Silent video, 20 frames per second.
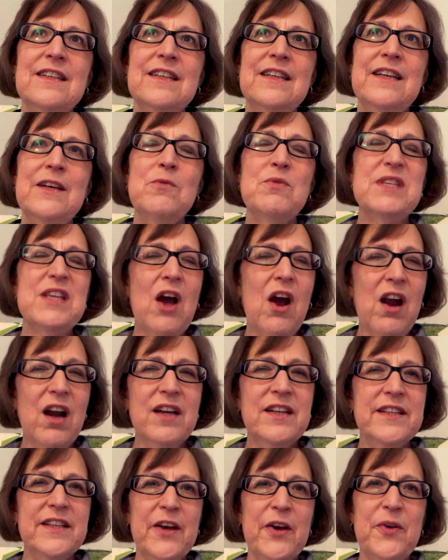It was
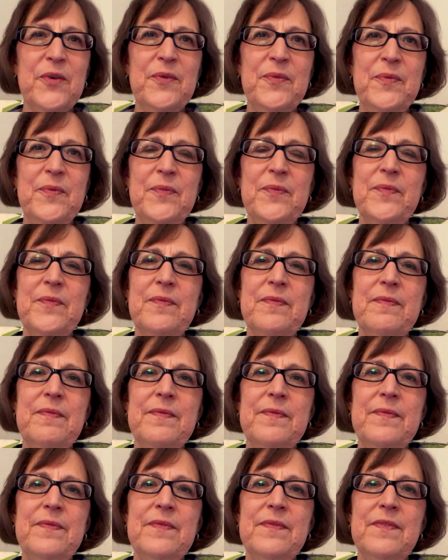hard though.
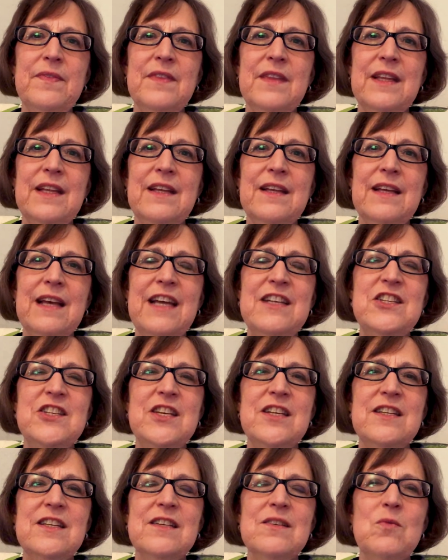And
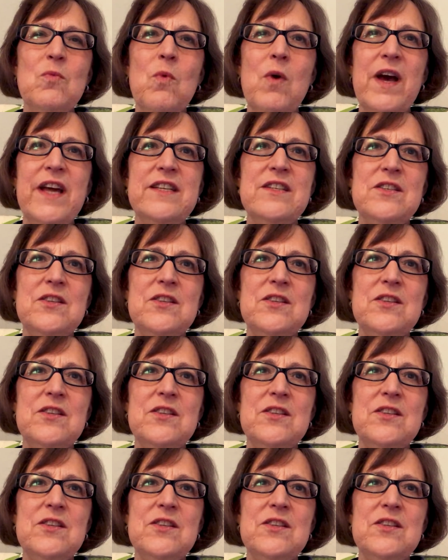she didn't want